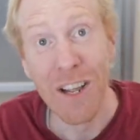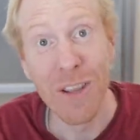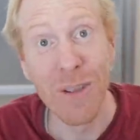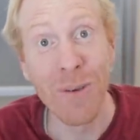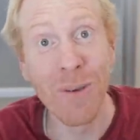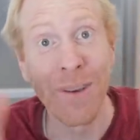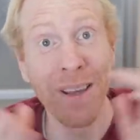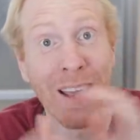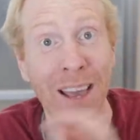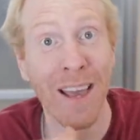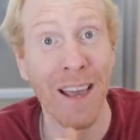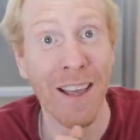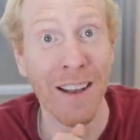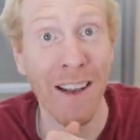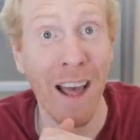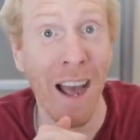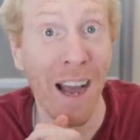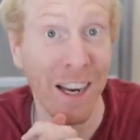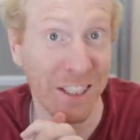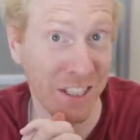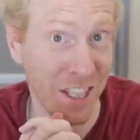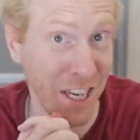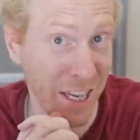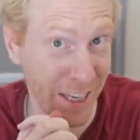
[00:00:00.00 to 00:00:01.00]
you can
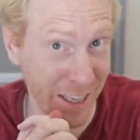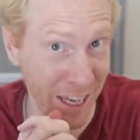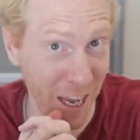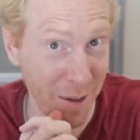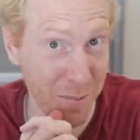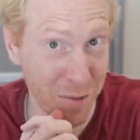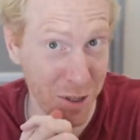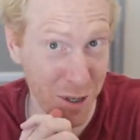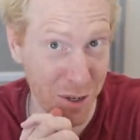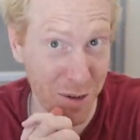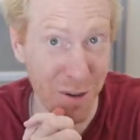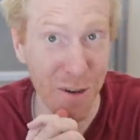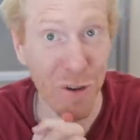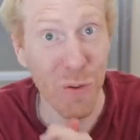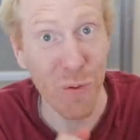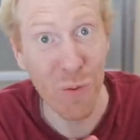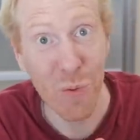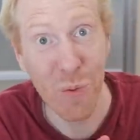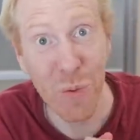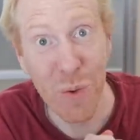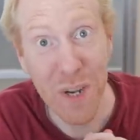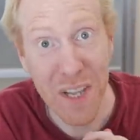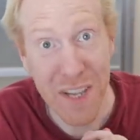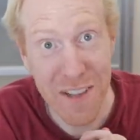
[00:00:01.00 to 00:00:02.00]
actually capture
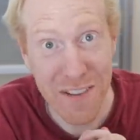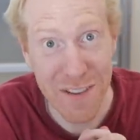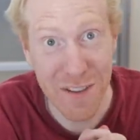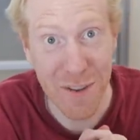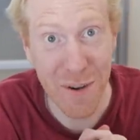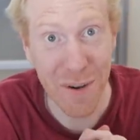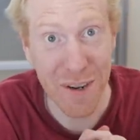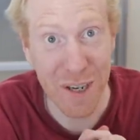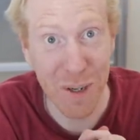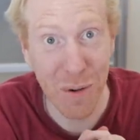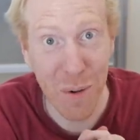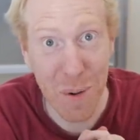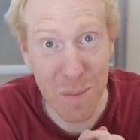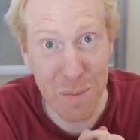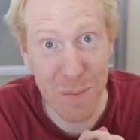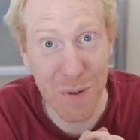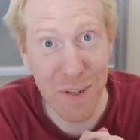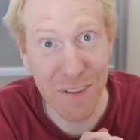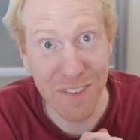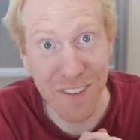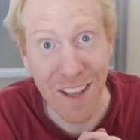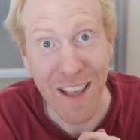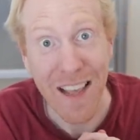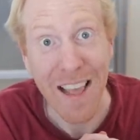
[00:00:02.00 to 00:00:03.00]
with your
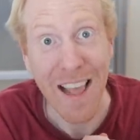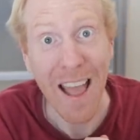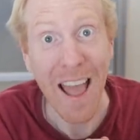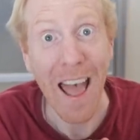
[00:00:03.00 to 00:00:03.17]
equipment.